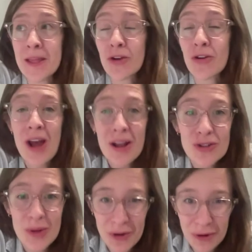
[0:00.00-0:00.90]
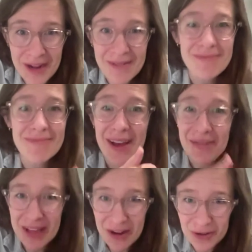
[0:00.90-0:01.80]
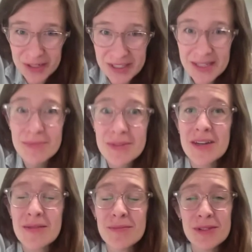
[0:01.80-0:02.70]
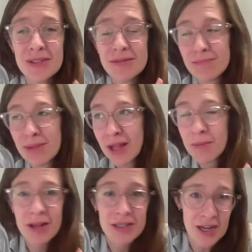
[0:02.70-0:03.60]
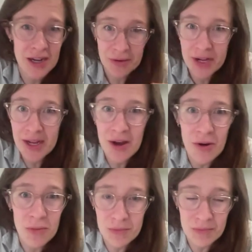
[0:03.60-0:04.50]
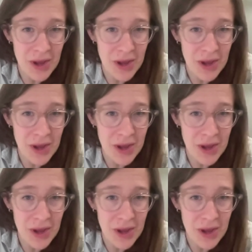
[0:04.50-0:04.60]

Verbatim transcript: you're not doing great, having increased symptoms, belly pain, diarrhea,